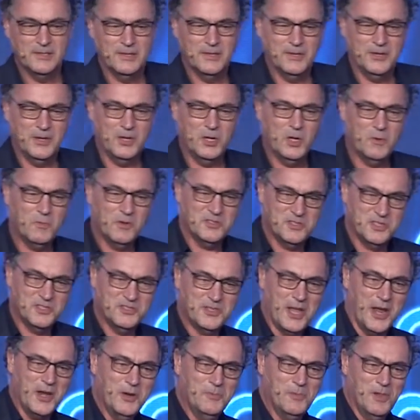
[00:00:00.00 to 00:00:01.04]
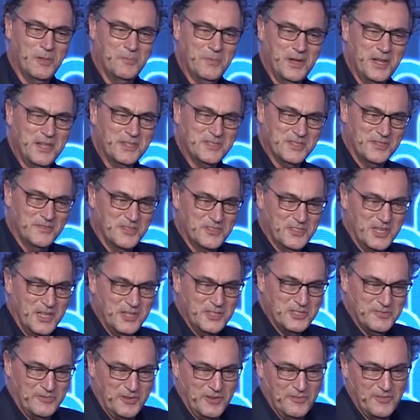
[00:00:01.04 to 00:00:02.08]
You know what sustainable means in the
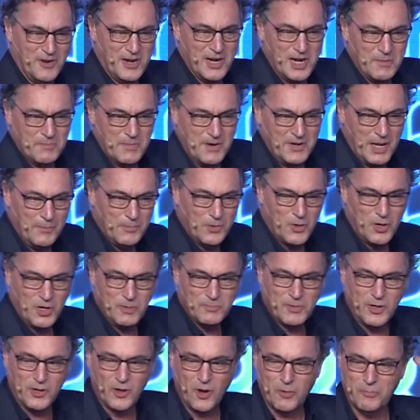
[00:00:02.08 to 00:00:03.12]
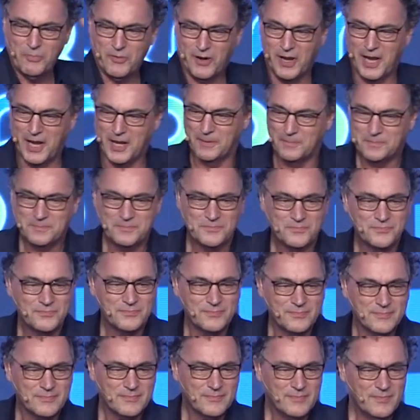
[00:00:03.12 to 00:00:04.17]
sense of environment? I'm talking about our brain.
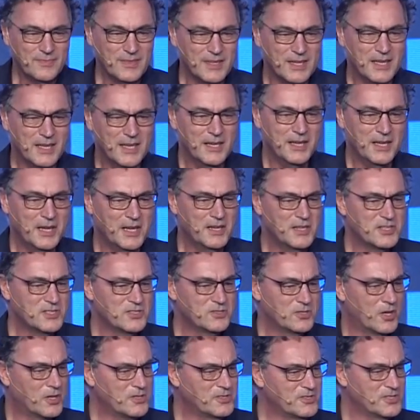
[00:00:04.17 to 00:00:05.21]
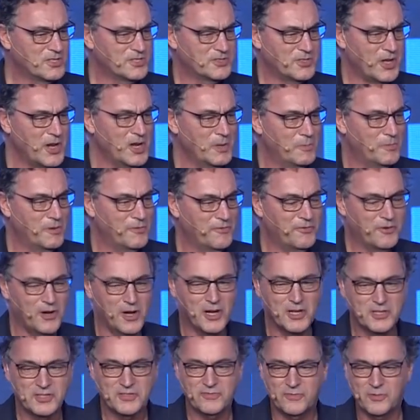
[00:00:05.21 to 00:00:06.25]
It is not sustainable for
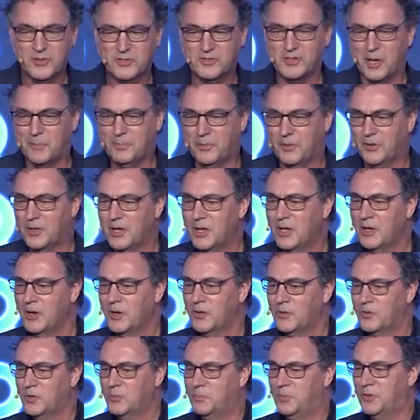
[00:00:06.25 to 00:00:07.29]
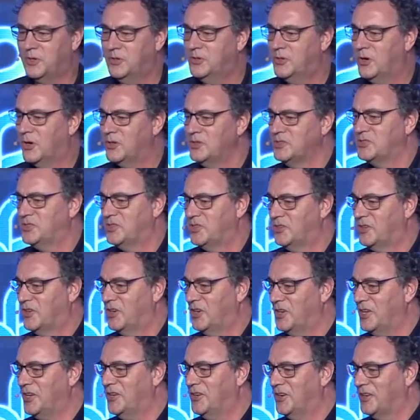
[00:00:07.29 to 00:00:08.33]
us, for example, to be
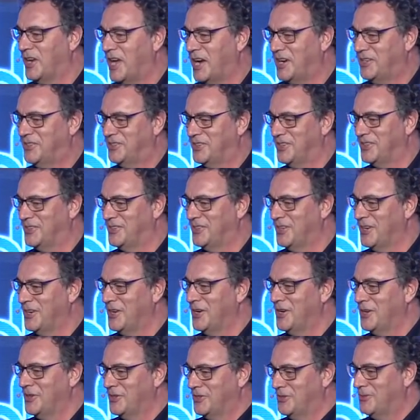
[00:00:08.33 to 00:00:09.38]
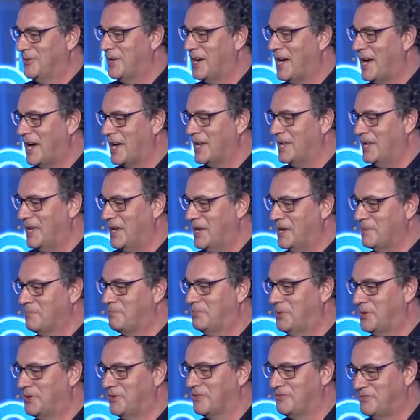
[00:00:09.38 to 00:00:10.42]
constantly connected to a high
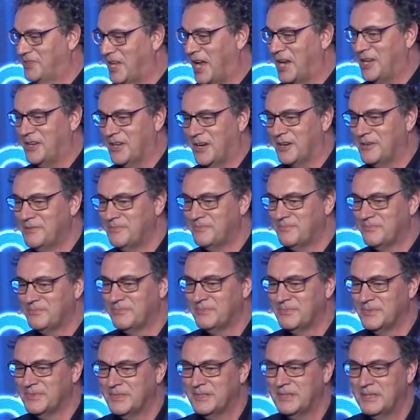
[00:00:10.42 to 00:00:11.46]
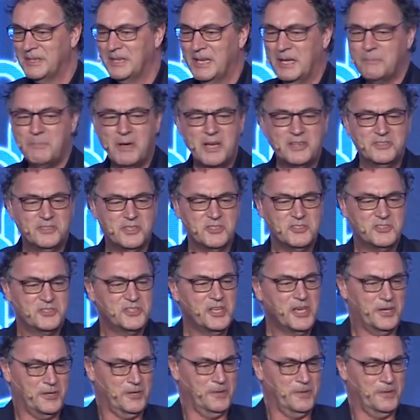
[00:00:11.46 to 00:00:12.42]
input of data. It makes us sick.